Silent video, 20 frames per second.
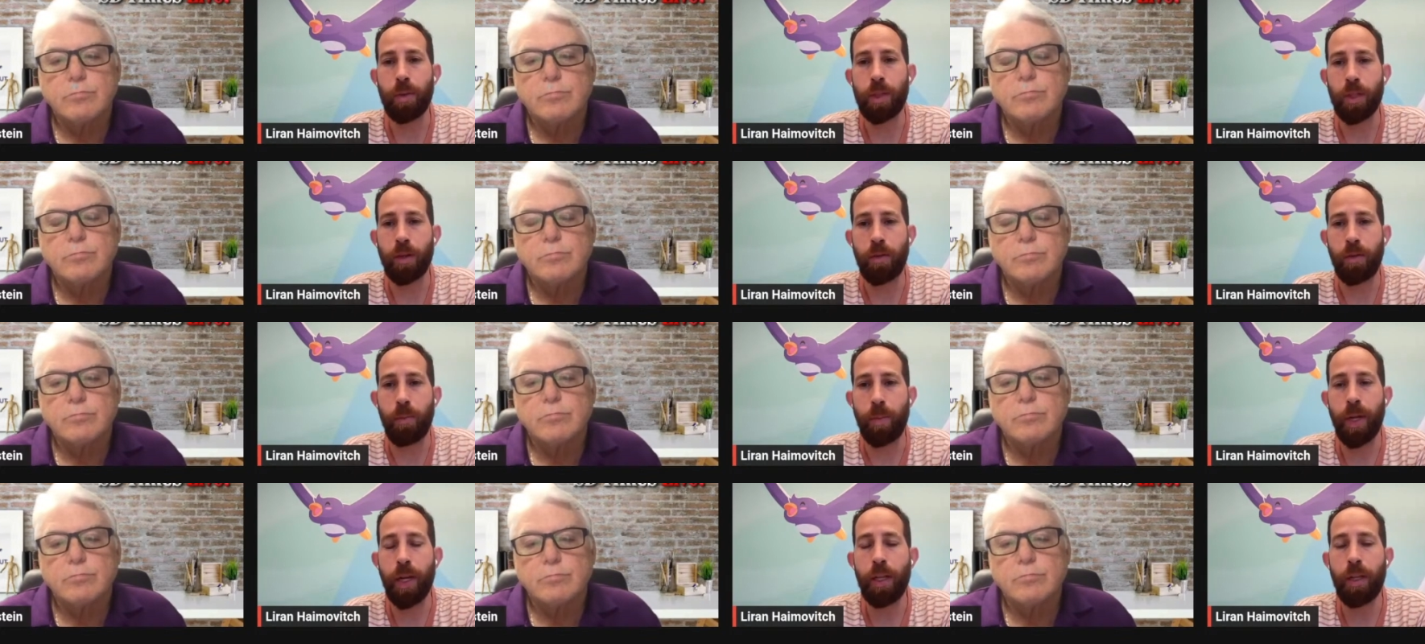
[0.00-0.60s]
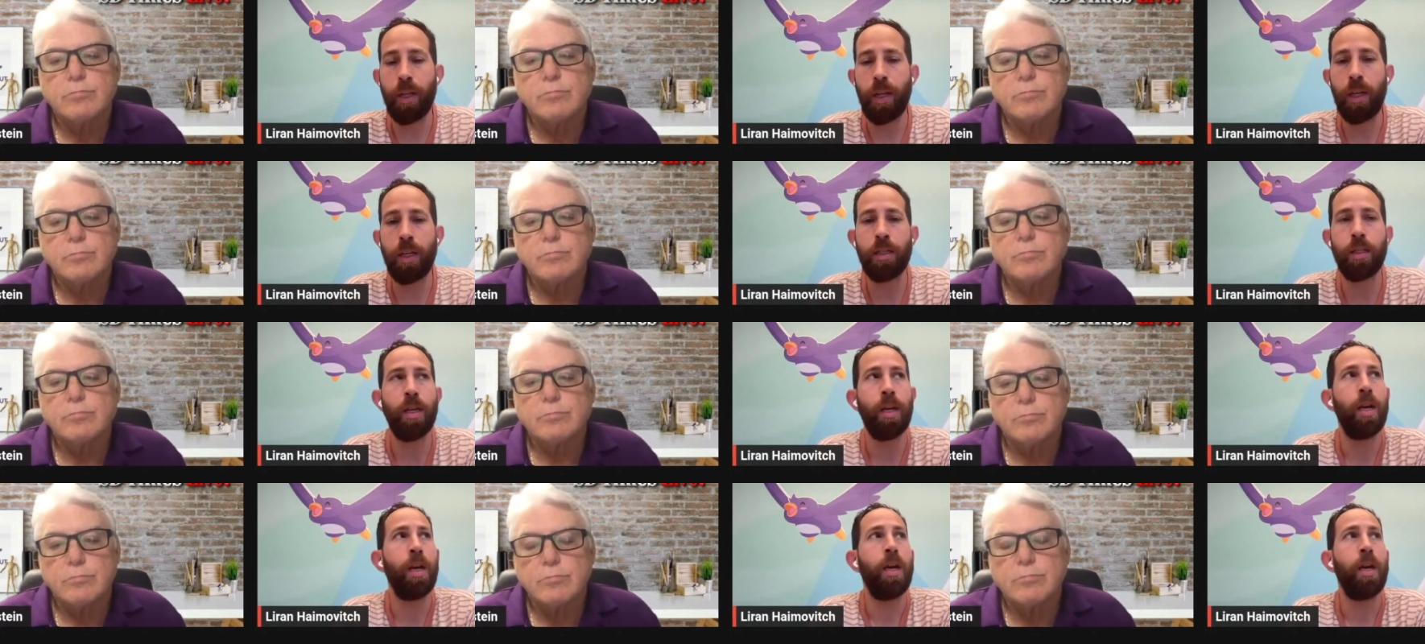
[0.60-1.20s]
Speaker 1: observability
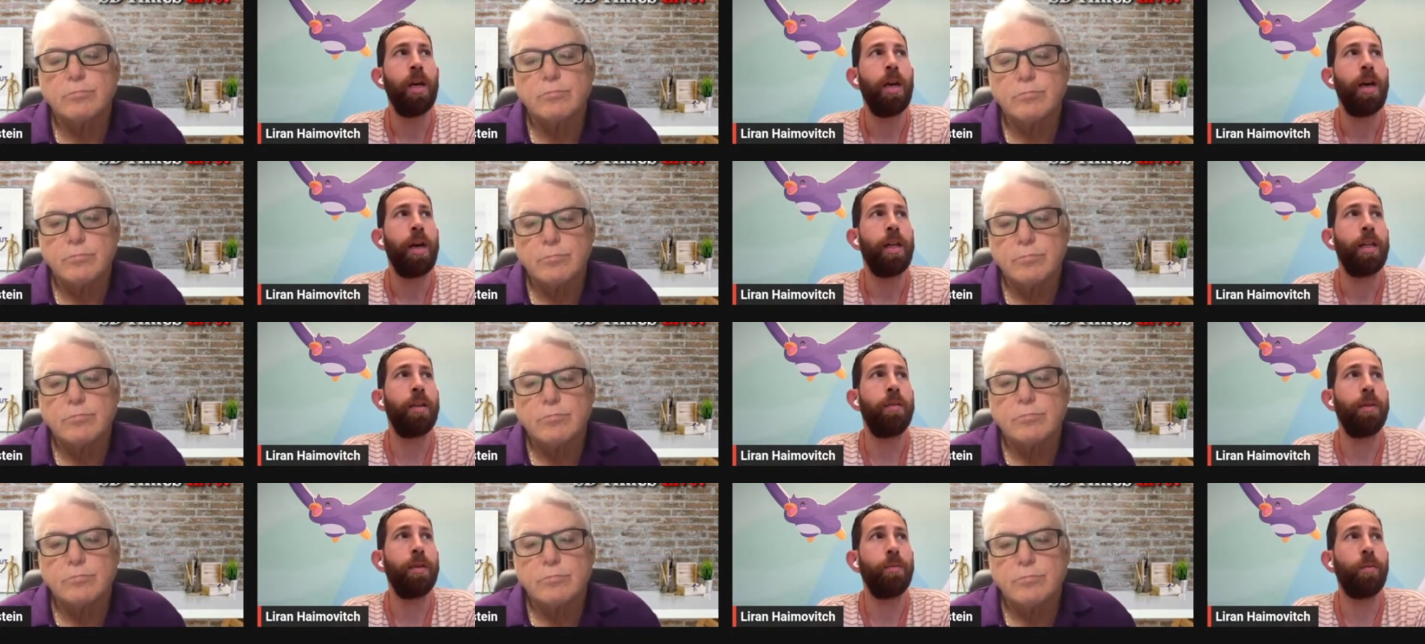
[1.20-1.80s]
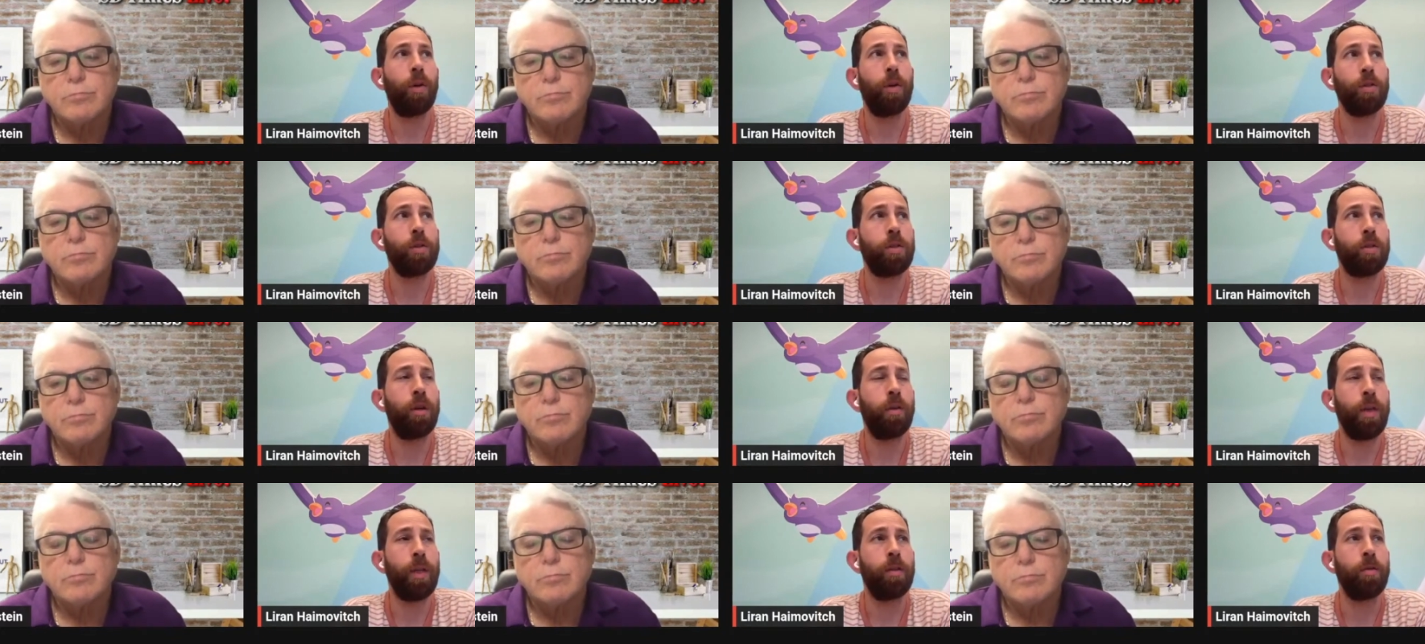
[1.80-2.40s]
is. And even more
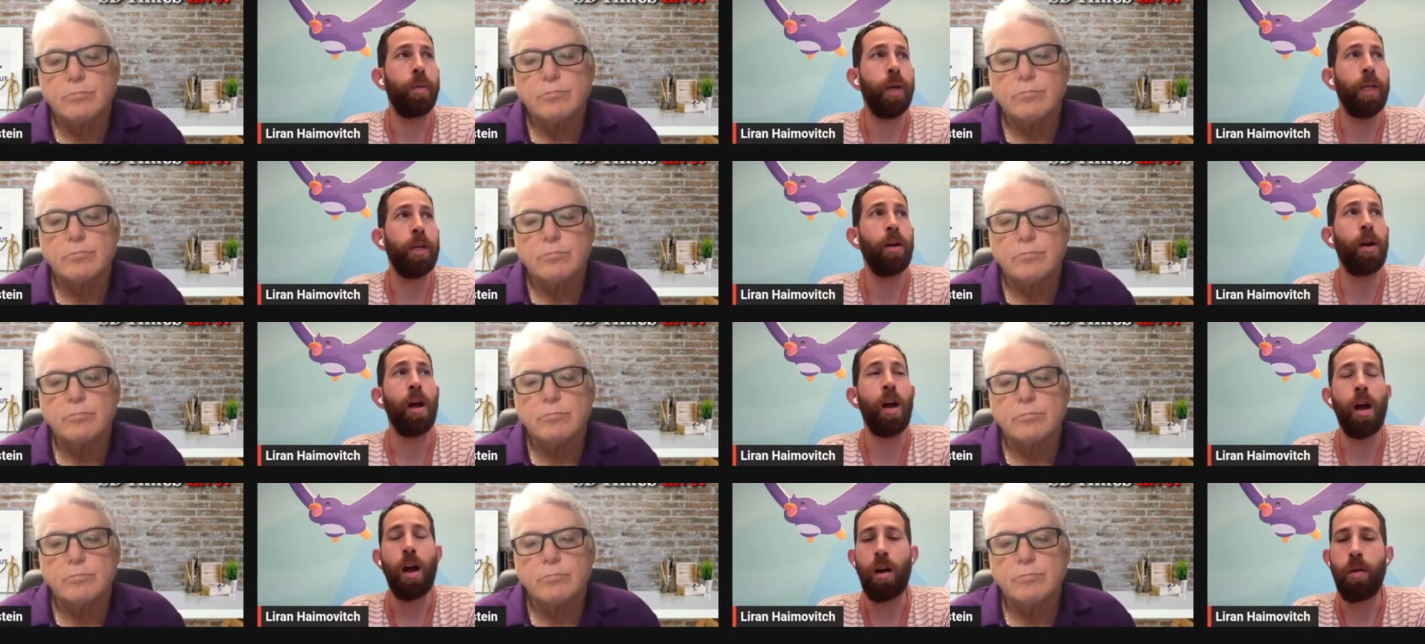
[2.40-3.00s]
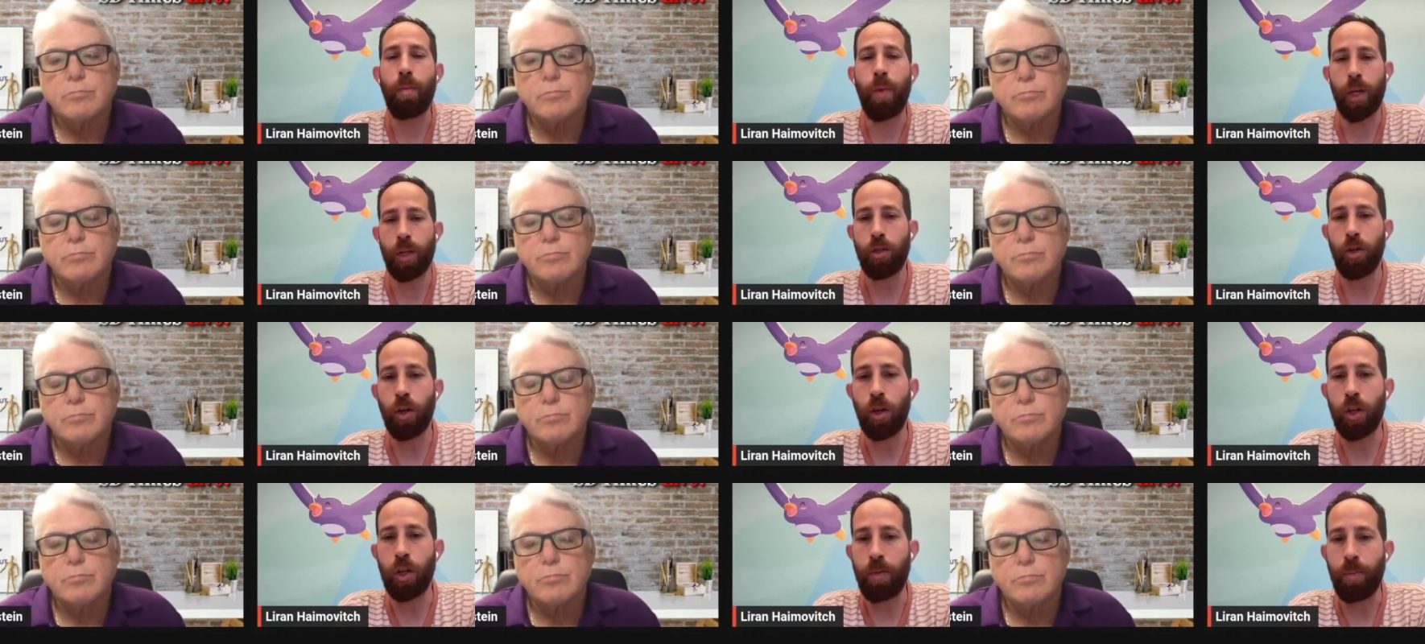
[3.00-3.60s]
so that no matter how much
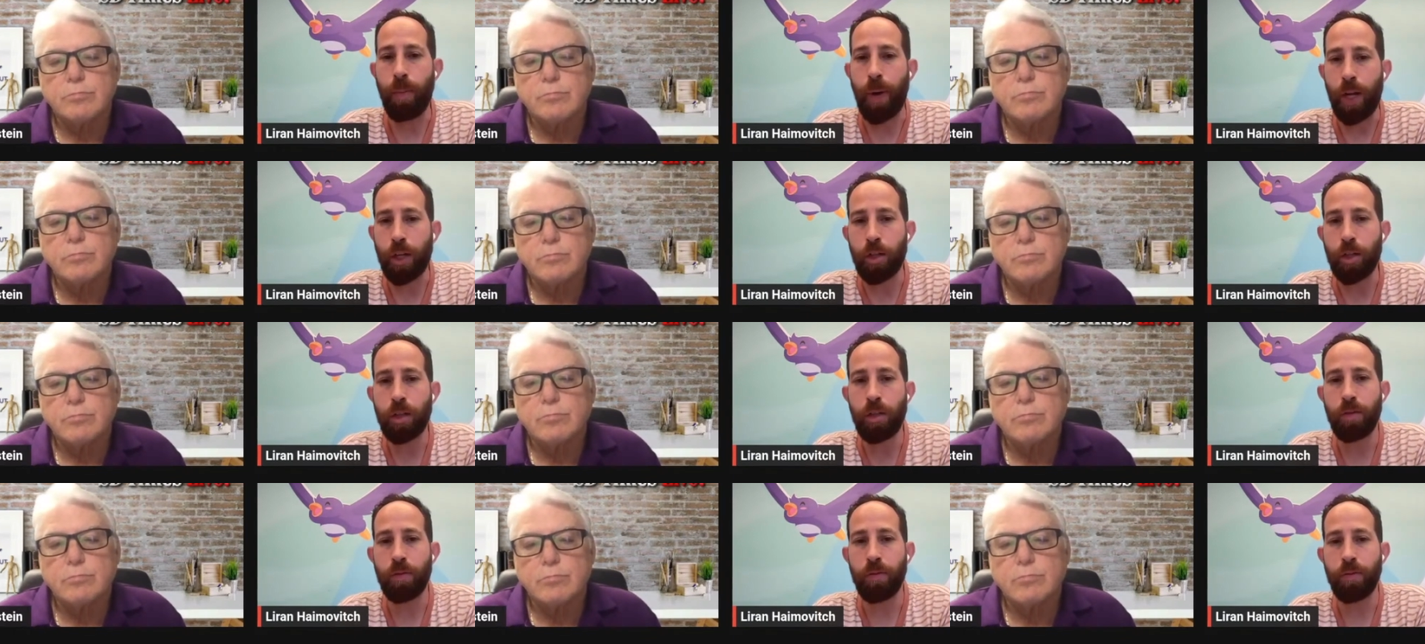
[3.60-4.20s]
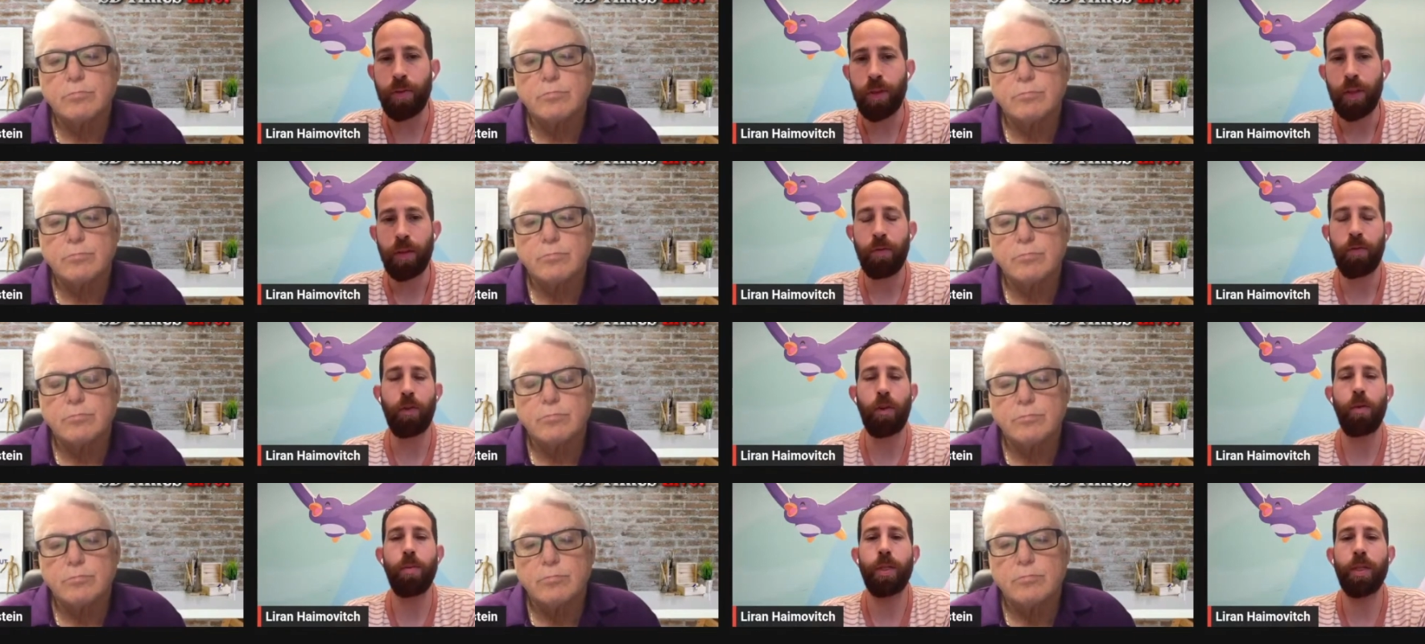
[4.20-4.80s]
you're going to budget
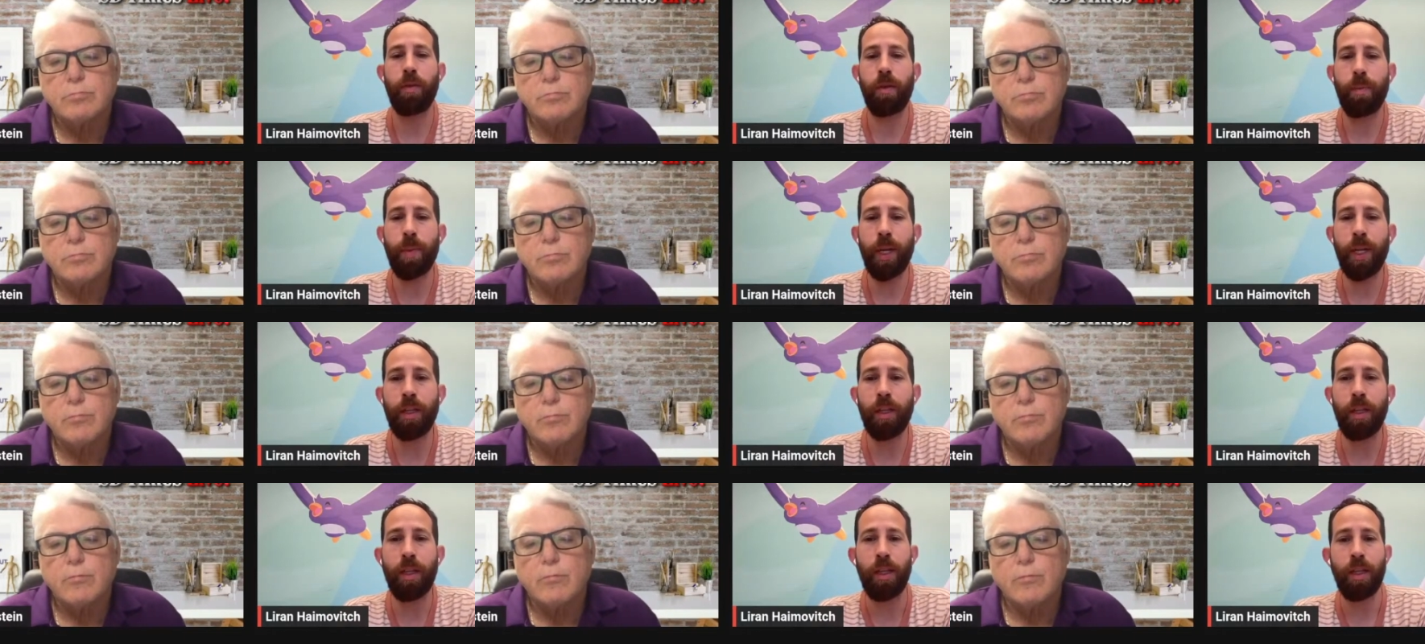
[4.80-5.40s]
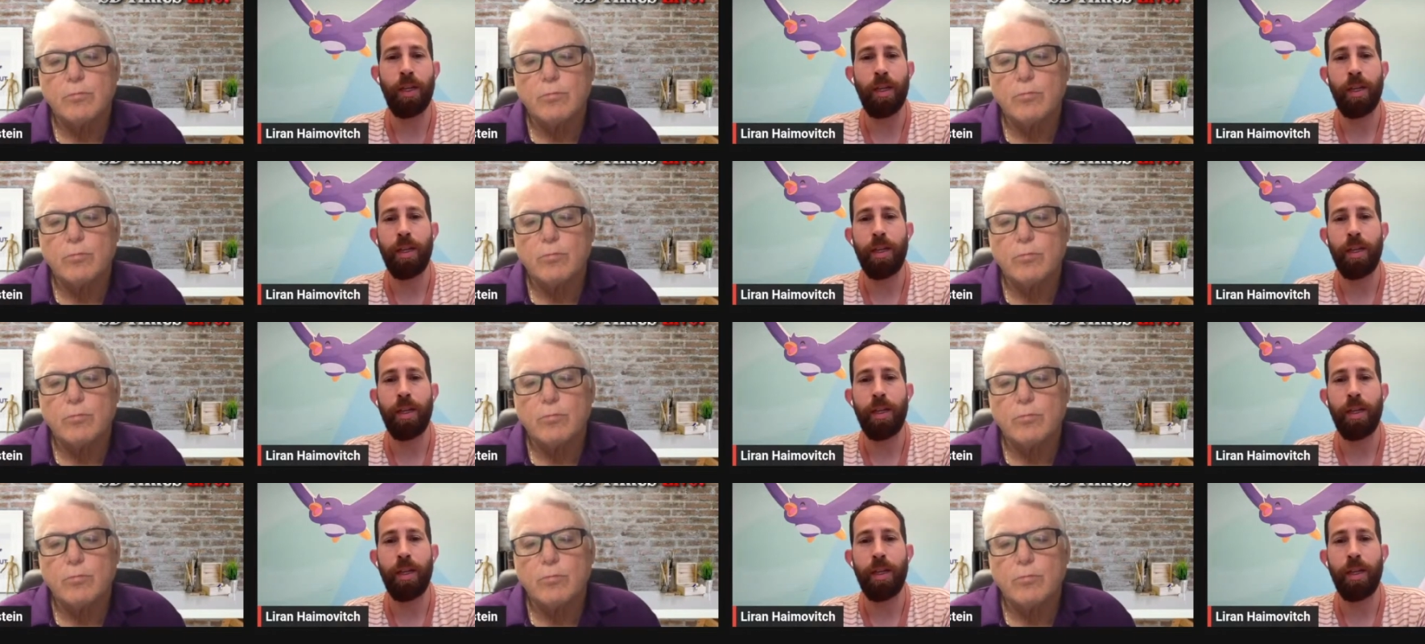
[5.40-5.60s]
for observability,